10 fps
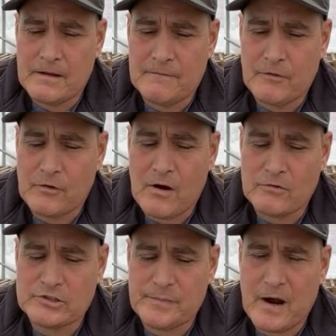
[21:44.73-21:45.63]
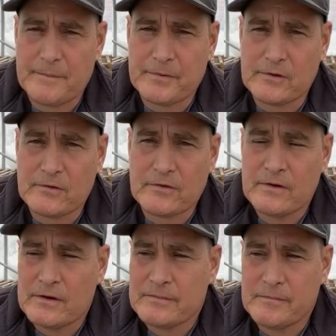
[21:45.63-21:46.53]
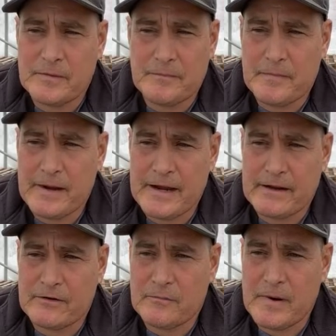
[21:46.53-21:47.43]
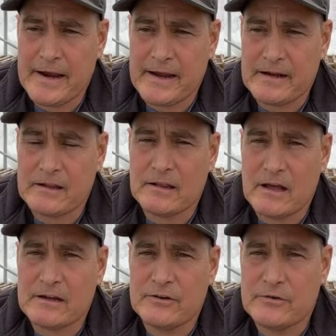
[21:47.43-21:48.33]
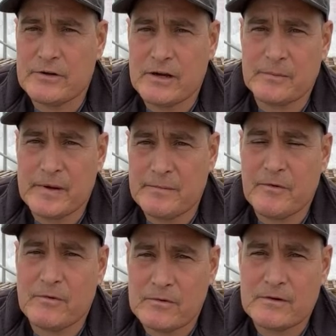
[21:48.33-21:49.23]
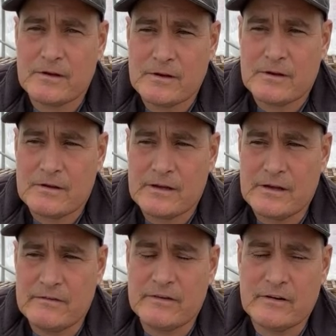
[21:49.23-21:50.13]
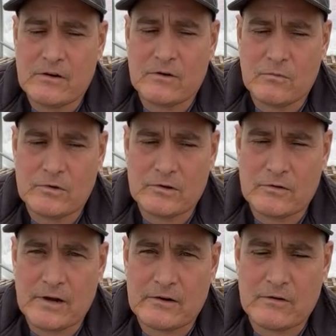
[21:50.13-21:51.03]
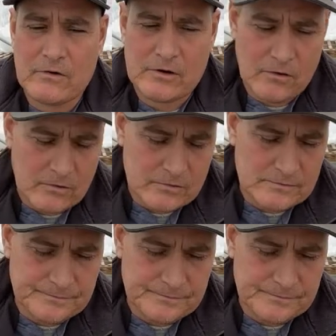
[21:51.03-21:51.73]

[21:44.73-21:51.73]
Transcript: They're always popular, but man, oh man, a lot of new young people even are wanting to learn how to grow a garden.